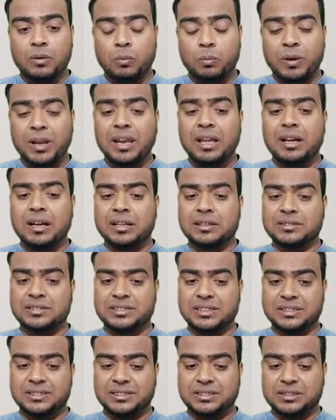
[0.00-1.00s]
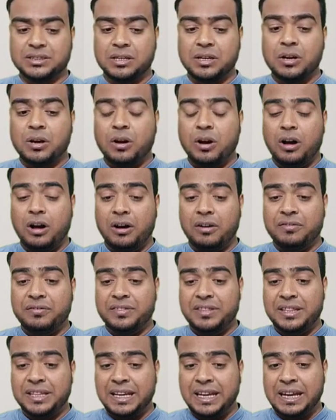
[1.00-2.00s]
will consist
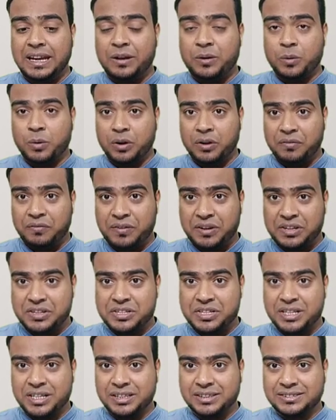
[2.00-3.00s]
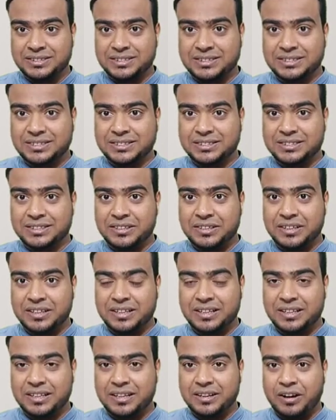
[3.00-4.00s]
of the coefficients
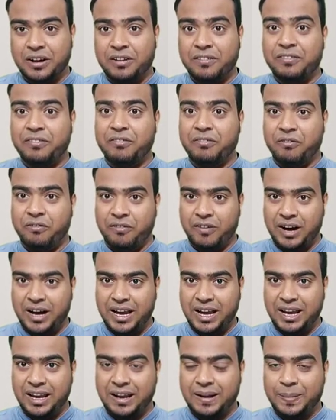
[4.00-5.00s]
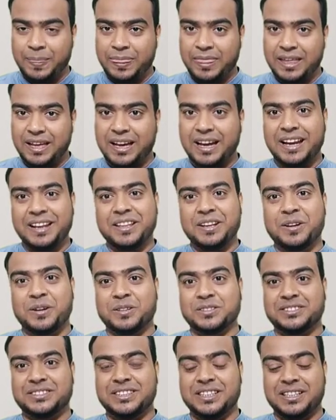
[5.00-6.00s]
of y and the
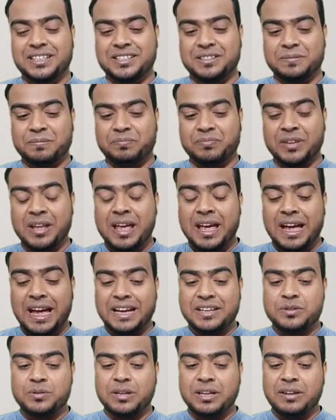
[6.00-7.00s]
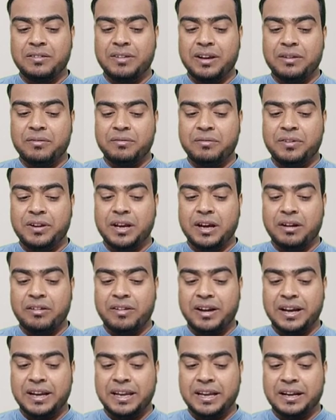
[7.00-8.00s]
constant term. Actually, when we
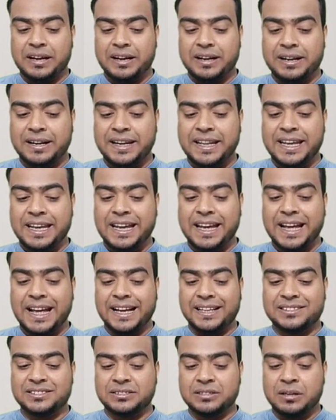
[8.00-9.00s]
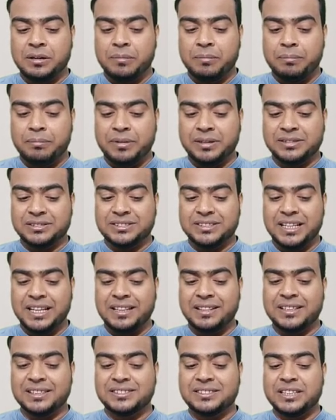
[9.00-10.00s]
are writing a dx, means
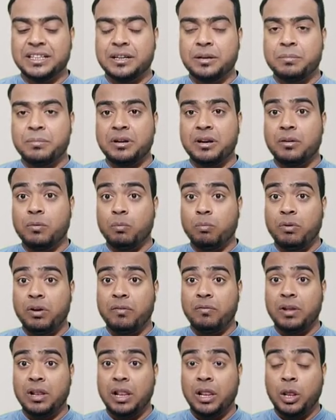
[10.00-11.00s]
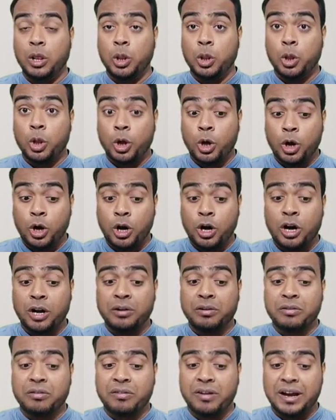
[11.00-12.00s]
in this determinant we will
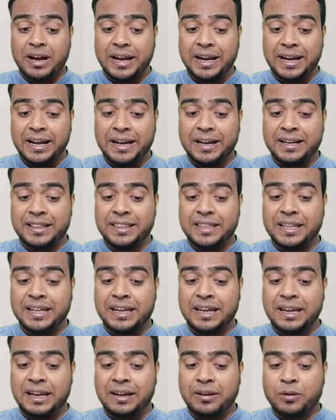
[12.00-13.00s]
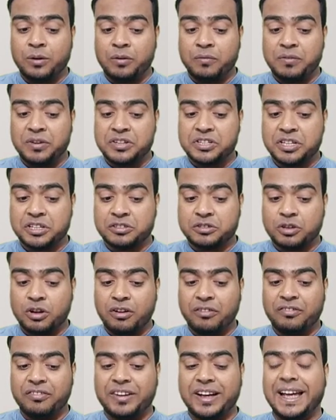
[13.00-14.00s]
not write the coefficients
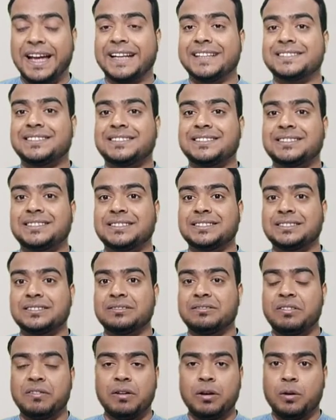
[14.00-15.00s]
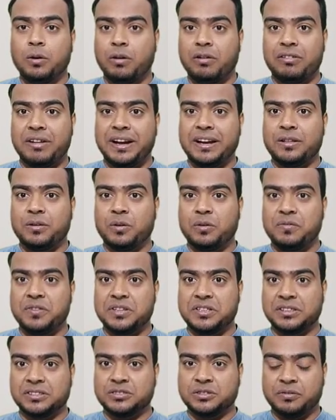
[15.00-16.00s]
of x. We will not write the
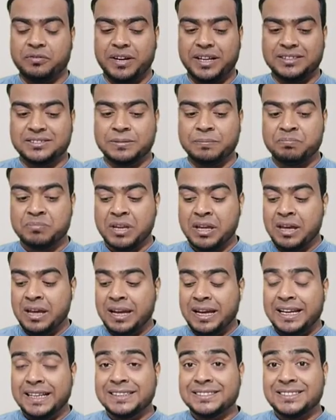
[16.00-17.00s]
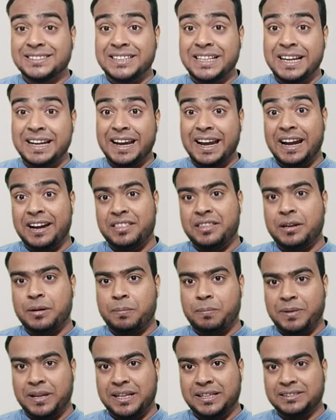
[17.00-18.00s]
coefficients of x. Instead, at
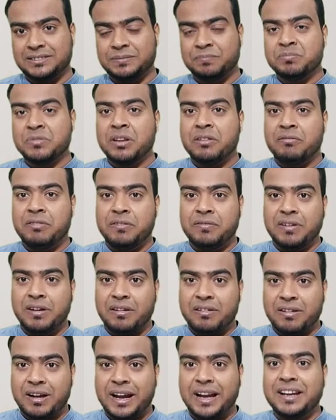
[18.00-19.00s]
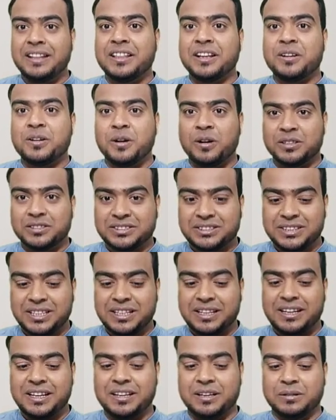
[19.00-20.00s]
their place we will write the
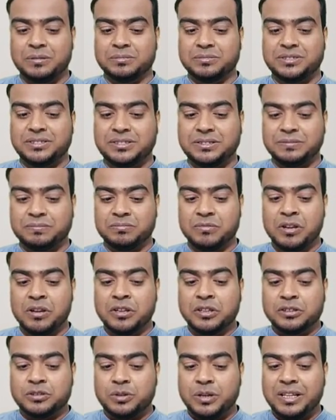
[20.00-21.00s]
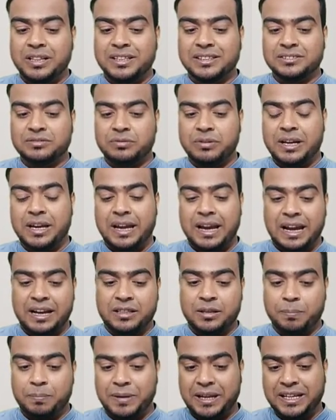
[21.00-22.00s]
constant terms. So in this way,
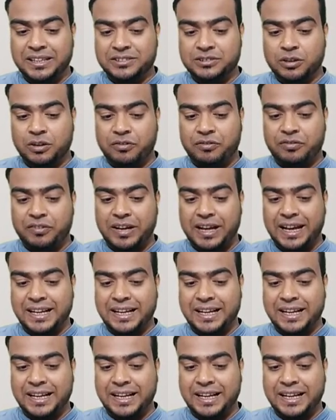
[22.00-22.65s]
at the place of